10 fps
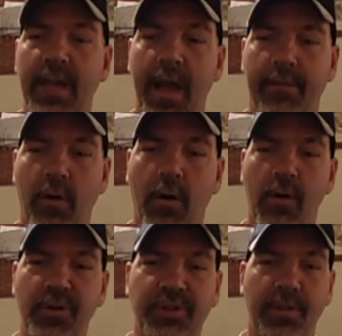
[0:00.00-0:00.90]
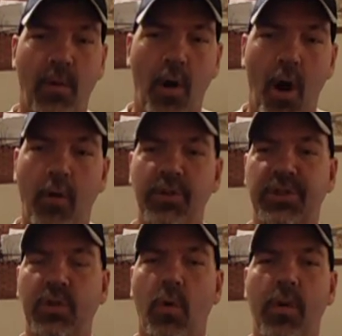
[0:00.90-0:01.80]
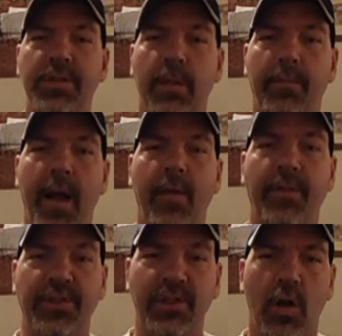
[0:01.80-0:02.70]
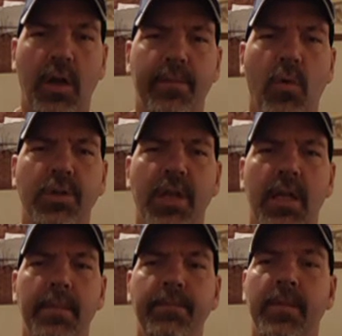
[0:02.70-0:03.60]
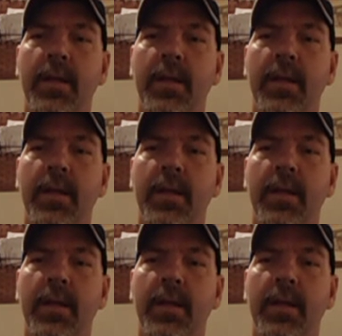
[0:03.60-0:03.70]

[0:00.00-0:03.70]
I've heard some horror stories about the circuit boards on them.